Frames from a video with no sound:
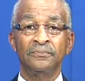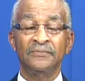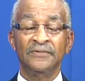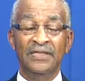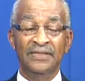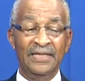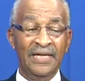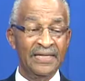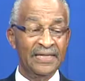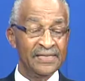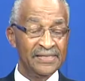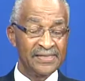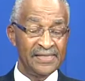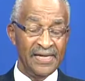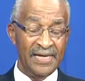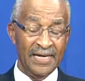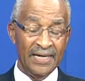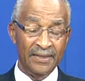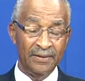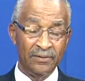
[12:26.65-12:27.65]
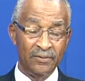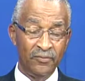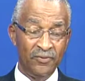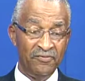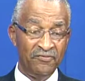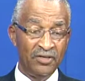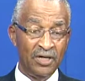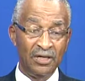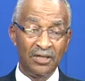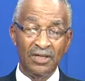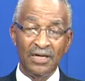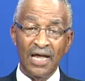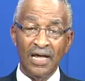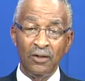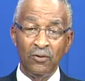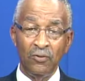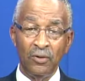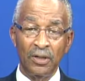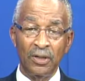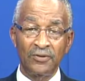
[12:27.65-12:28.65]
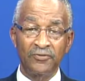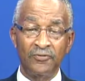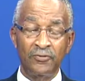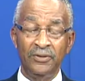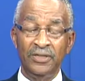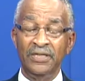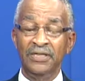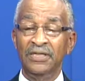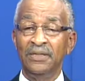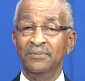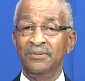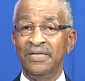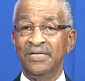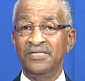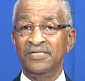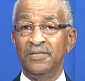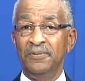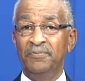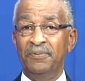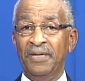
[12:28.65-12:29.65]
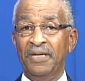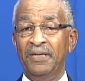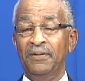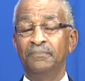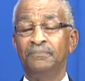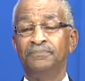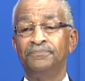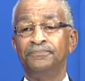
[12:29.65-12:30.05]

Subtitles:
Like I said, we've done a lot of work through the NAACP